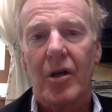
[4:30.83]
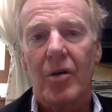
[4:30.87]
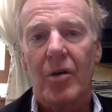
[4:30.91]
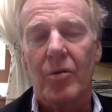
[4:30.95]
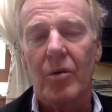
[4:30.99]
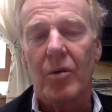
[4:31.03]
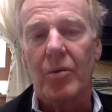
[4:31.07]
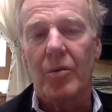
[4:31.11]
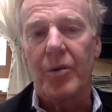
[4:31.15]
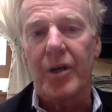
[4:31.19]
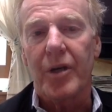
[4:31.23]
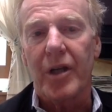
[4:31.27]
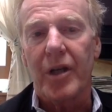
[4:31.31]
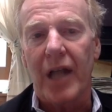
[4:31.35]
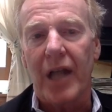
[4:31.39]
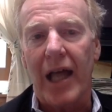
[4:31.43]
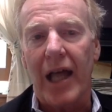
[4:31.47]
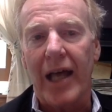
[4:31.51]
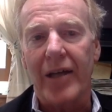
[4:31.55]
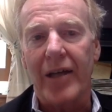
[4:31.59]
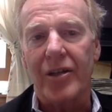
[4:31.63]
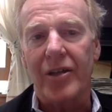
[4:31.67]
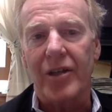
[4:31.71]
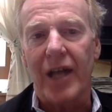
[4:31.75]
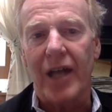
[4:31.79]
We'll
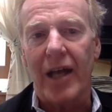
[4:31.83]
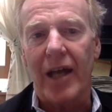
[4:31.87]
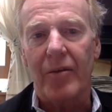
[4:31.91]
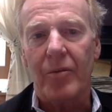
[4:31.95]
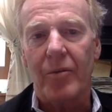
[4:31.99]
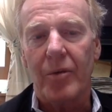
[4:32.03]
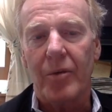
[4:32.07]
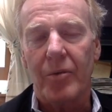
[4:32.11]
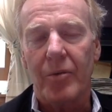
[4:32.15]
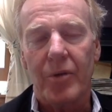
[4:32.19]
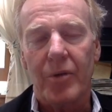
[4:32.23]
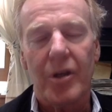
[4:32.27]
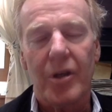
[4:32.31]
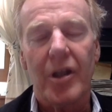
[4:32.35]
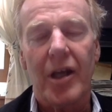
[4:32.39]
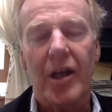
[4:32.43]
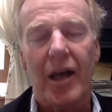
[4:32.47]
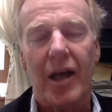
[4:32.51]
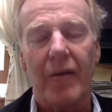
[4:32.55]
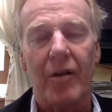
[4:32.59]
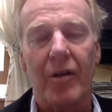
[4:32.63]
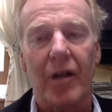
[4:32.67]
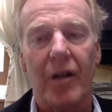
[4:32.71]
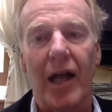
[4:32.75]
realize that we really have a